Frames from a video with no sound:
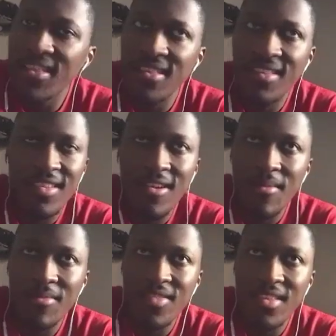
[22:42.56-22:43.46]
So
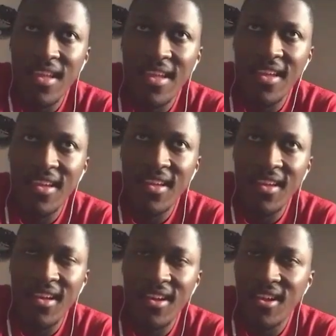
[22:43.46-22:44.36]
I'm just like,
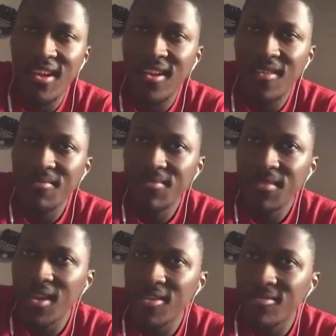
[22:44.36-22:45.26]

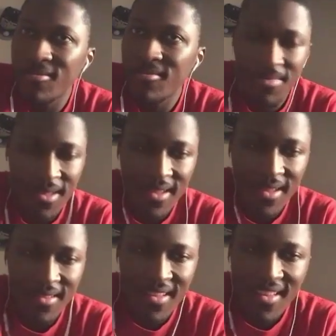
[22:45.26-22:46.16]
no, okay.
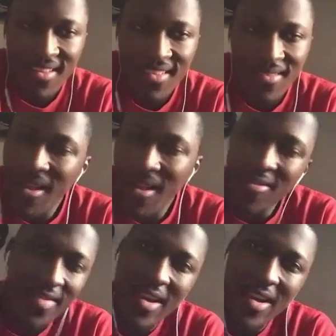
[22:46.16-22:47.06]
But I
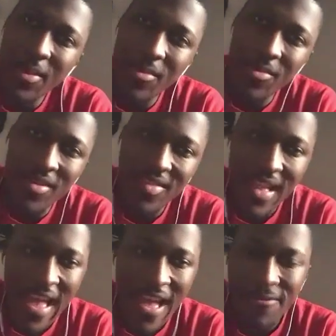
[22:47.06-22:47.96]
always tell people just to
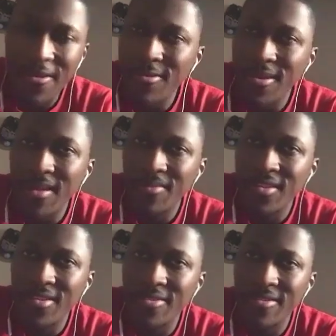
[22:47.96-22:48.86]
have fun when it comes to
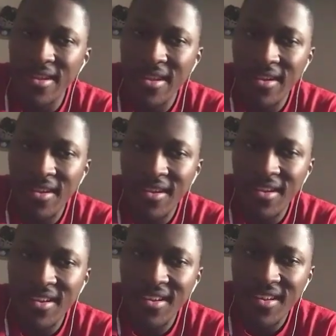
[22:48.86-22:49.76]
doing
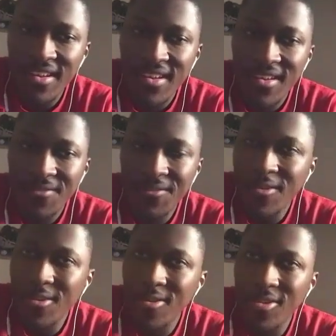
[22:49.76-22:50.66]
their
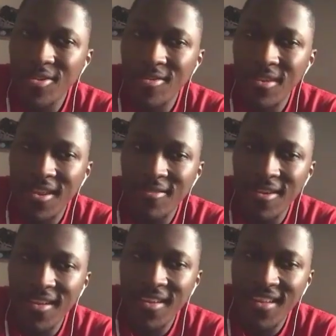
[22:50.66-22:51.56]
photo shoot anyway.